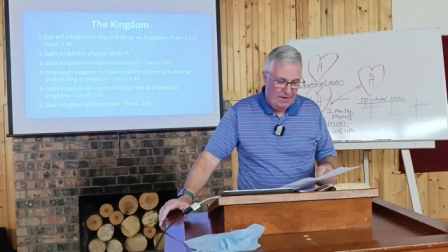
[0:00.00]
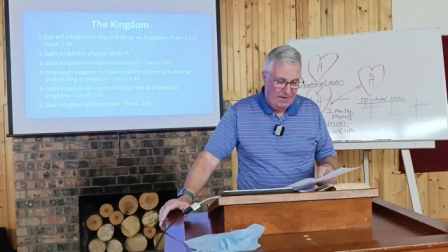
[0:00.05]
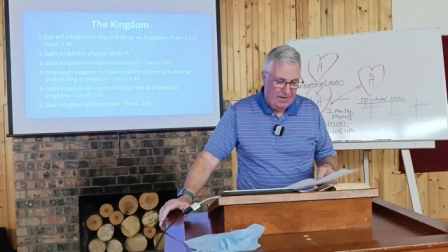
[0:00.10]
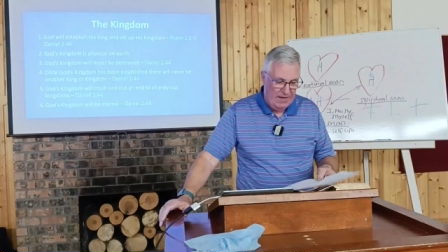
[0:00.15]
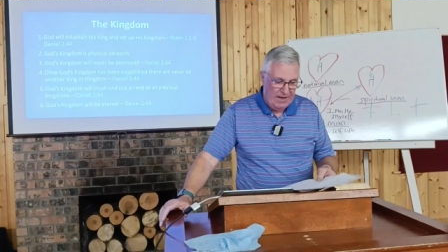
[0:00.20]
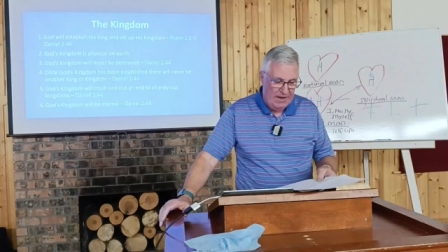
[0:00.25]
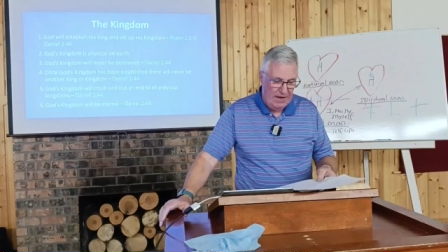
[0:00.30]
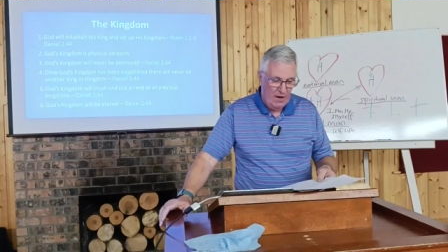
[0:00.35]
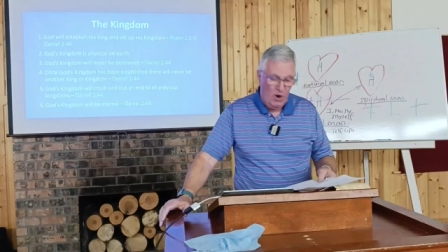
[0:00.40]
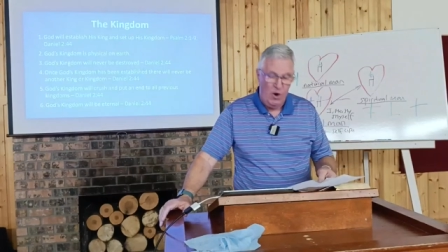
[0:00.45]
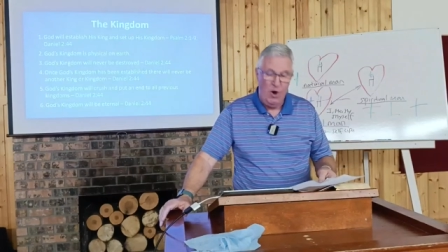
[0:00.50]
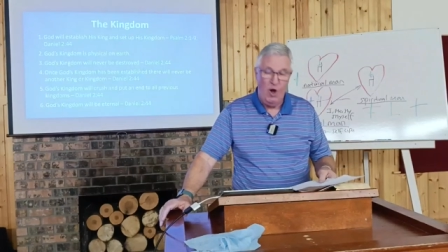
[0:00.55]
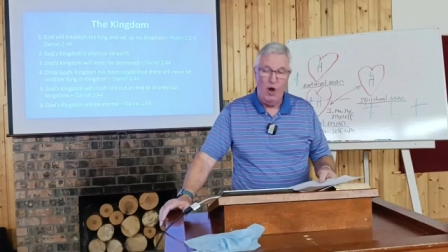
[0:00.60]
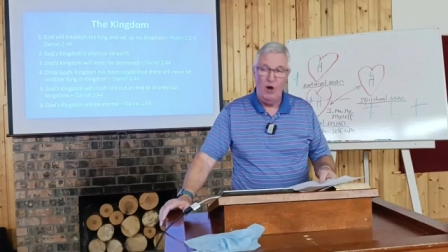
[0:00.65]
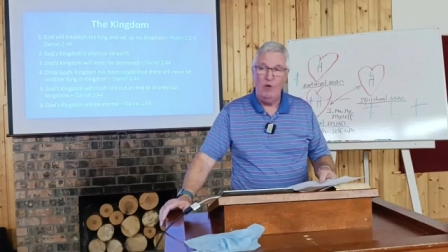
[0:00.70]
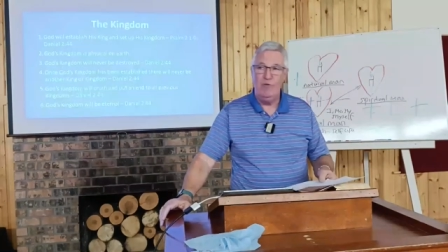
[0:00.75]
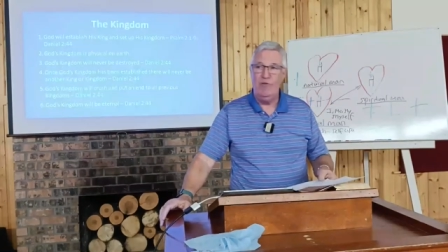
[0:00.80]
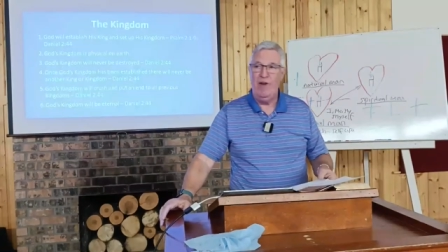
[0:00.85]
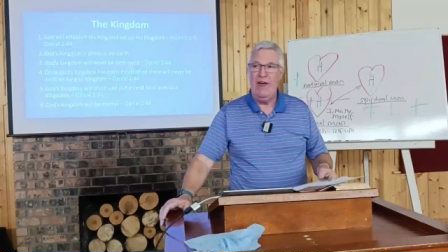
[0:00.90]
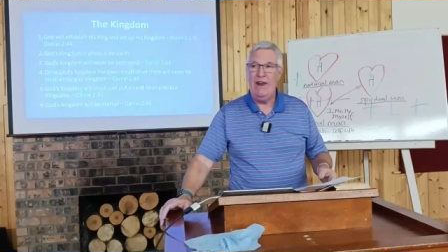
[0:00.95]
the
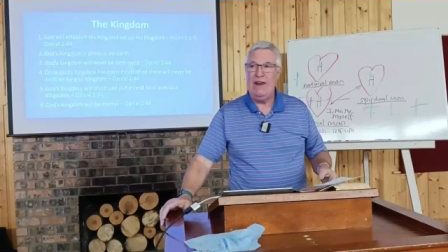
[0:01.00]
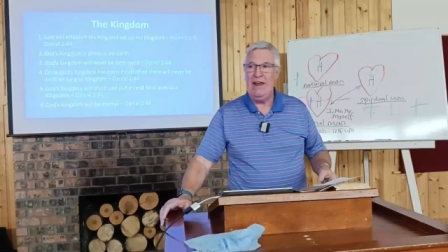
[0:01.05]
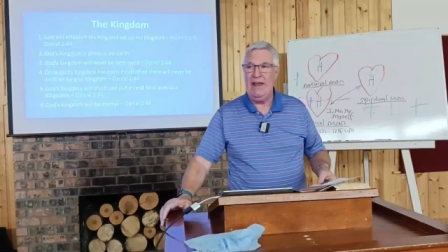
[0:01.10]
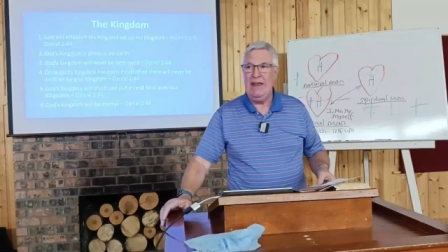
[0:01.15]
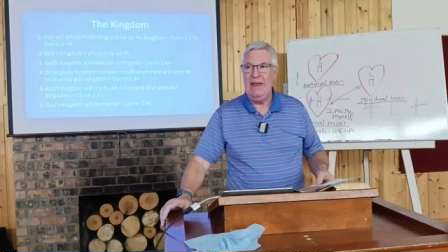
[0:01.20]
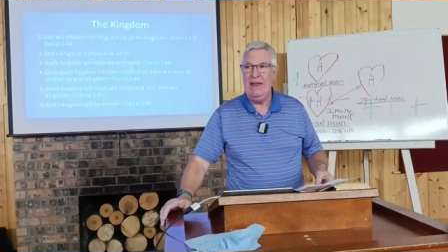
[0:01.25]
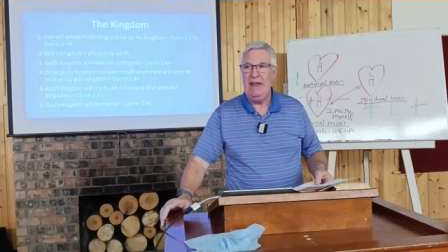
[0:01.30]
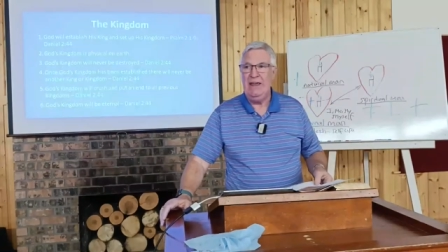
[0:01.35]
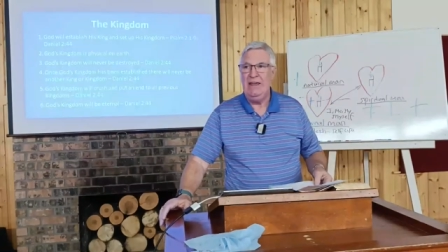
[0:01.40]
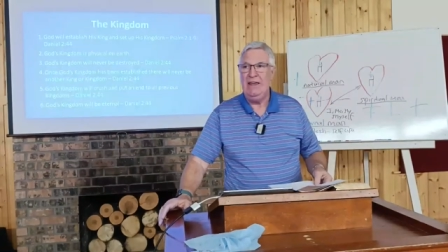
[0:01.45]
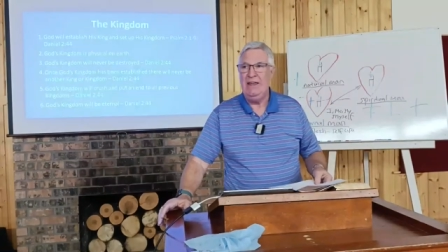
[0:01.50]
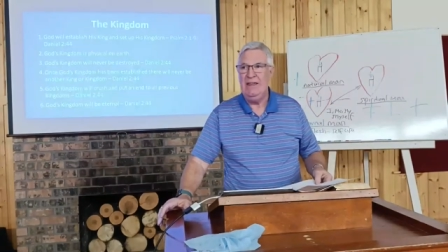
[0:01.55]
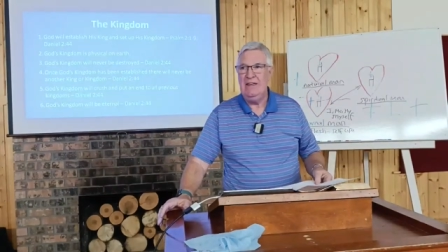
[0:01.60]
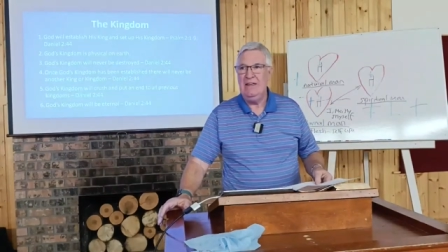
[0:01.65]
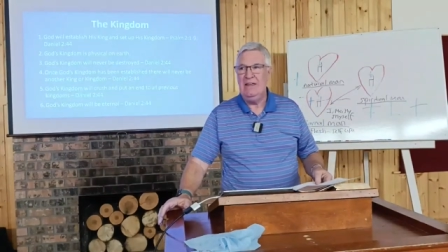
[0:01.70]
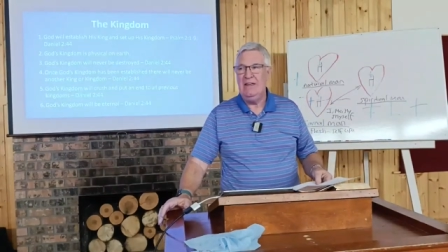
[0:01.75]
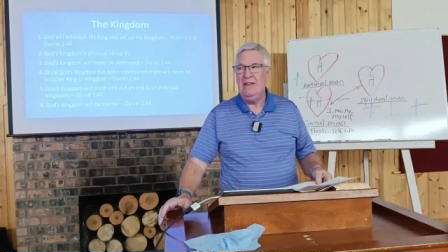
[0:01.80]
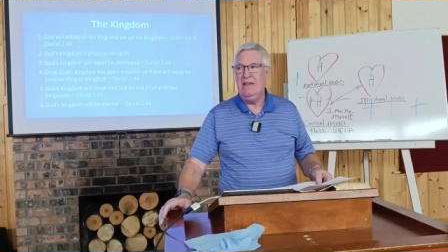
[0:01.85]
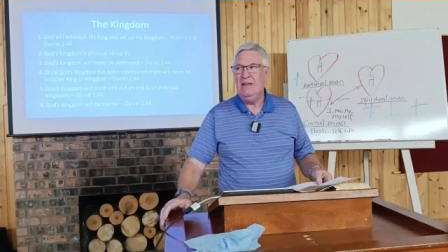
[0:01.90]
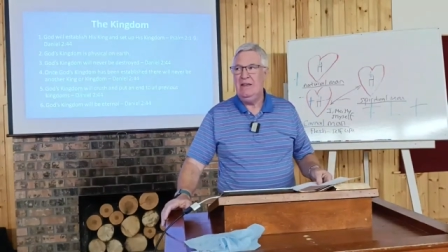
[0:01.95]
already
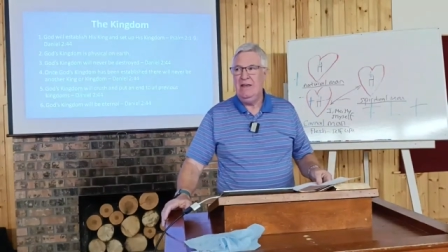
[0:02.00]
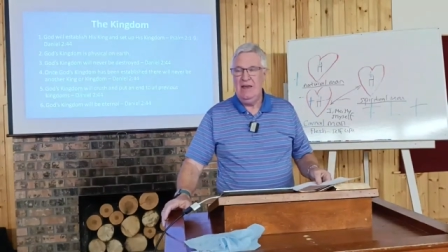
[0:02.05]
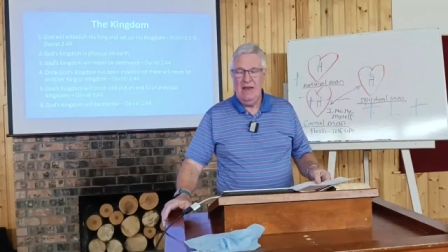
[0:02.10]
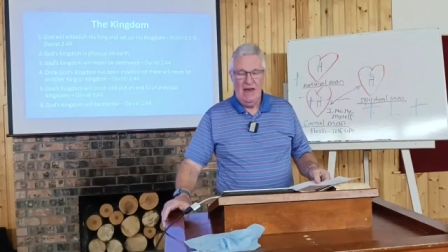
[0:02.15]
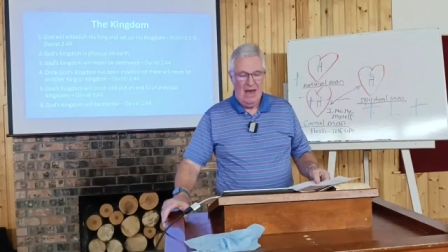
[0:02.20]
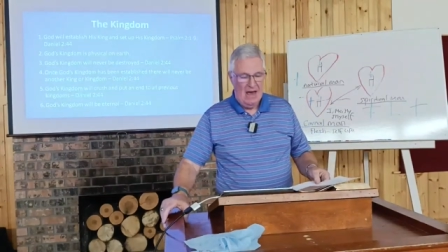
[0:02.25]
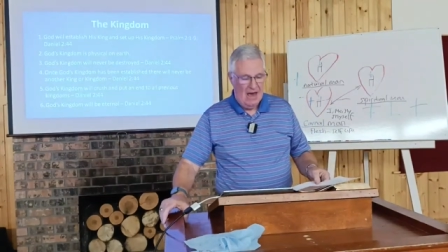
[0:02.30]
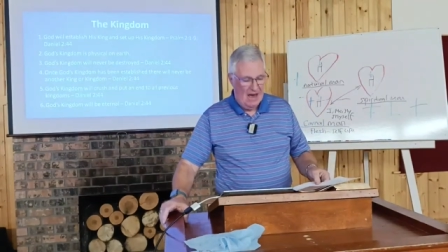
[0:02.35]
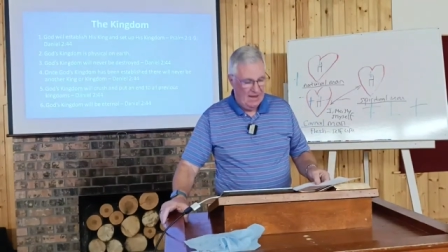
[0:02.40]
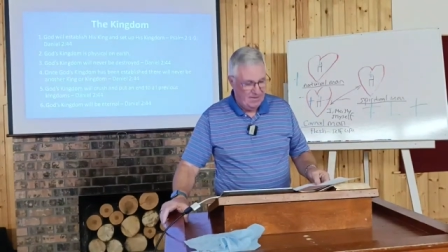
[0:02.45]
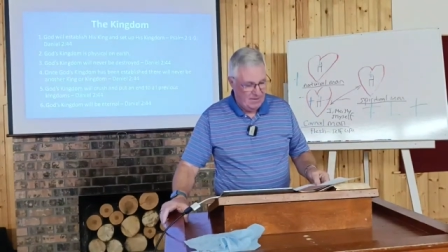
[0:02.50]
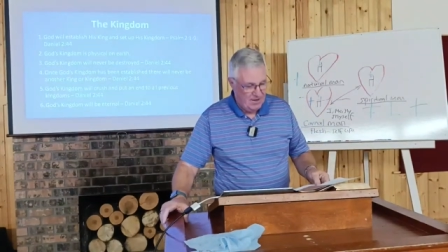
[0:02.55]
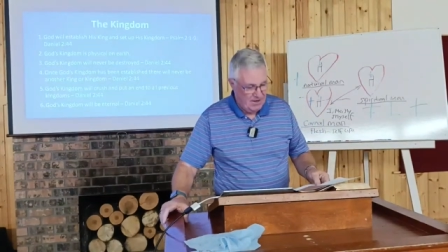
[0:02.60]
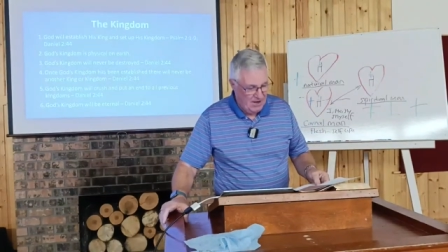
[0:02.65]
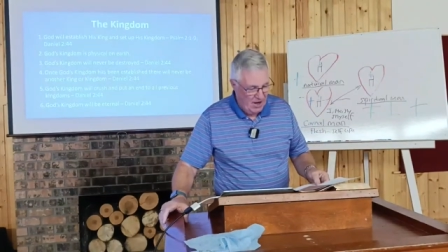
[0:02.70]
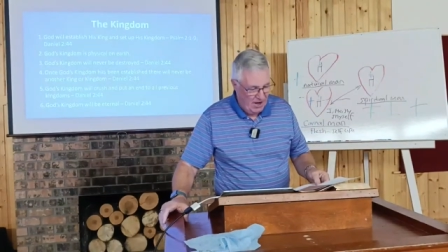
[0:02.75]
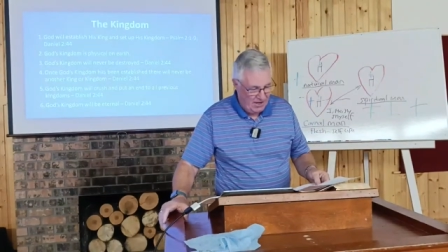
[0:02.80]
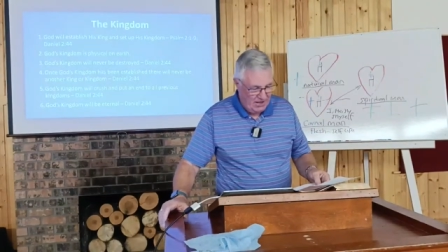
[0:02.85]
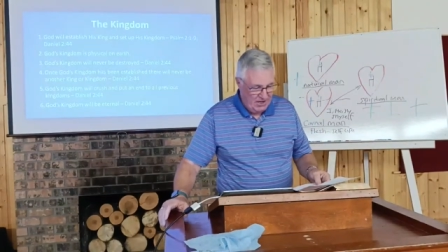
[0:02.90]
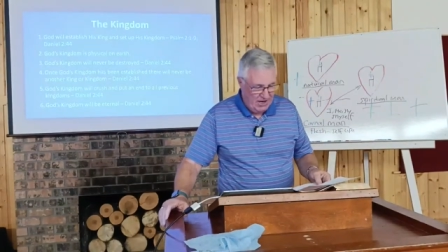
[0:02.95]
and the
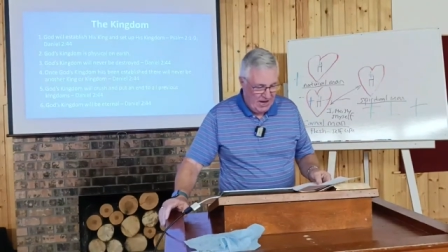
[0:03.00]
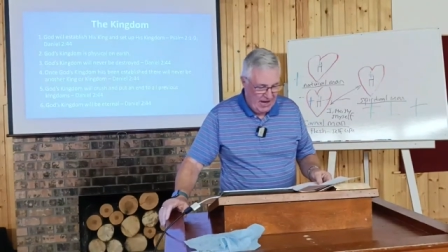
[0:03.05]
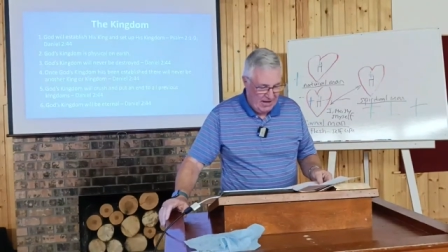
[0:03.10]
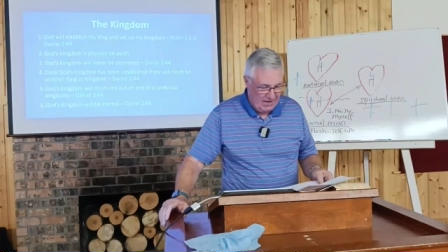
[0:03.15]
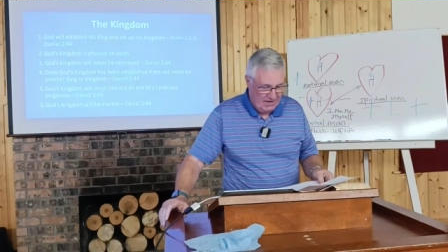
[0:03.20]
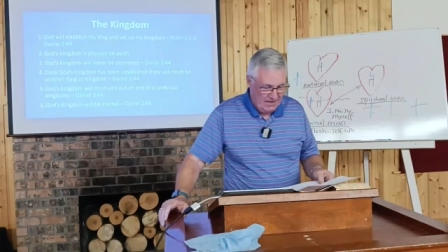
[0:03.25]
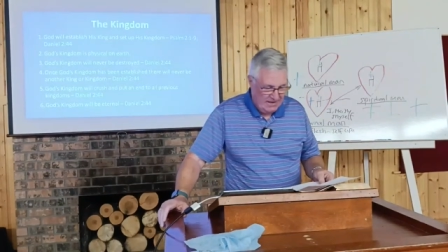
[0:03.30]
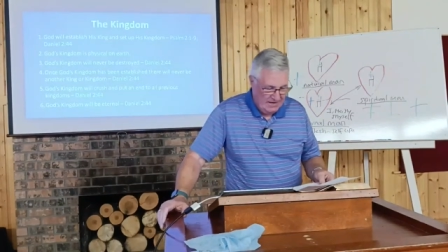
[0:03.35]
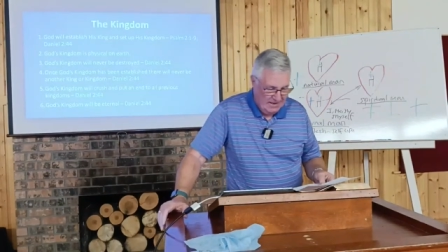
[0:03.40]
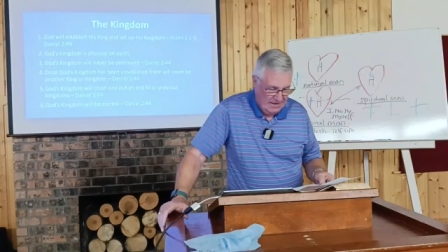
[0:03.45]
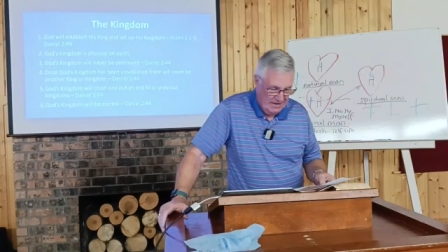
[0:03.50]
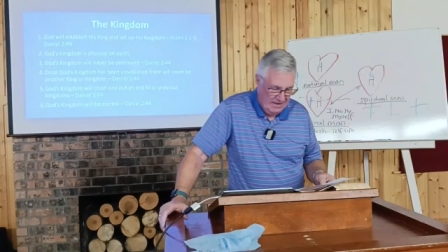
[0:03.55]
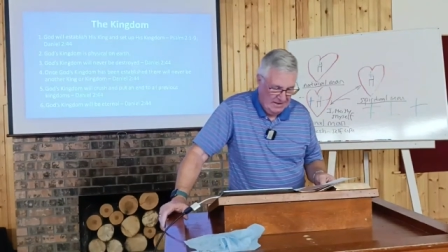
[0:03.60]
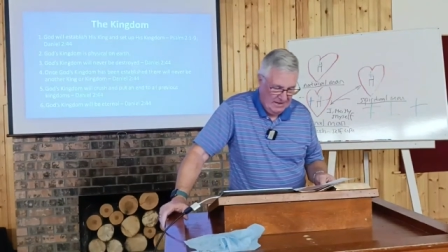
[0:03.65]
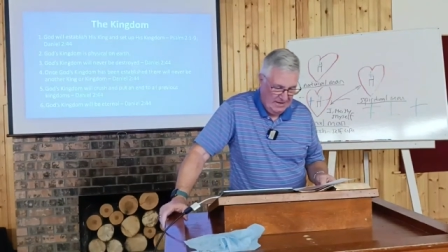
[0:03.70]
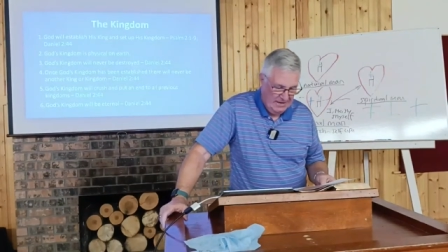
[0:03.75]
not yet.